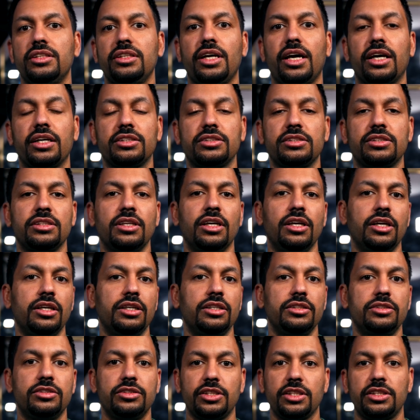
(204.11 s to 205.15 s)
the
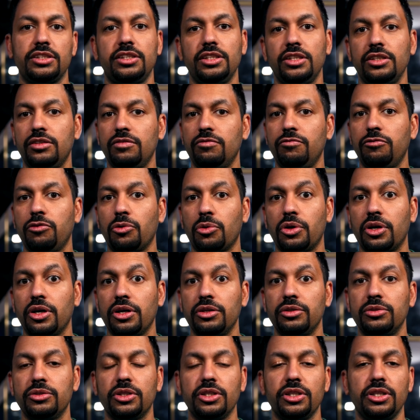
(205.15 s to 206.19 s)

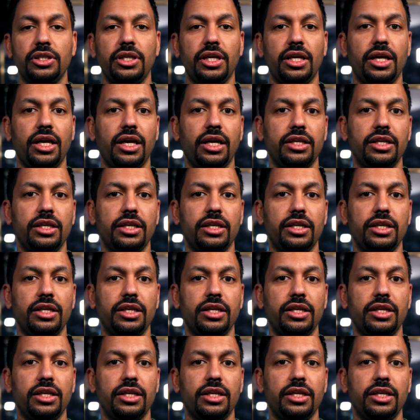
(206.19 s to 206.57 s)
X6400,